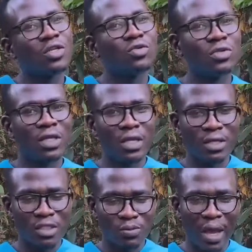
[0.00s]
to the
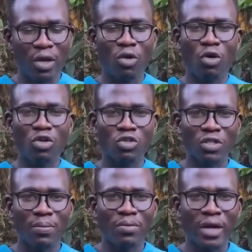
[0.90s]
spinal cord, to
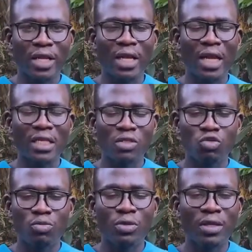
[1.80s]
the brain, and
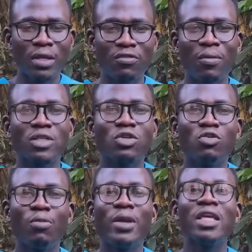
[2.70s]
the information
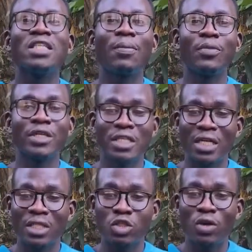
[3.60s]
will be interpreted
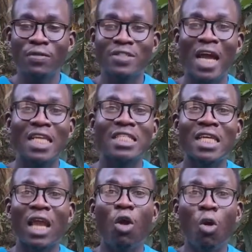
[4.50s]
that you have touched
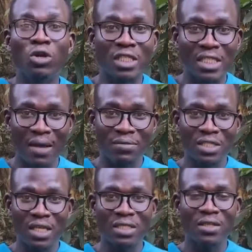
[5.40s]
a hot
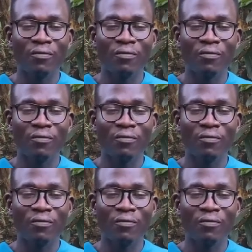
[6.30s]
substance,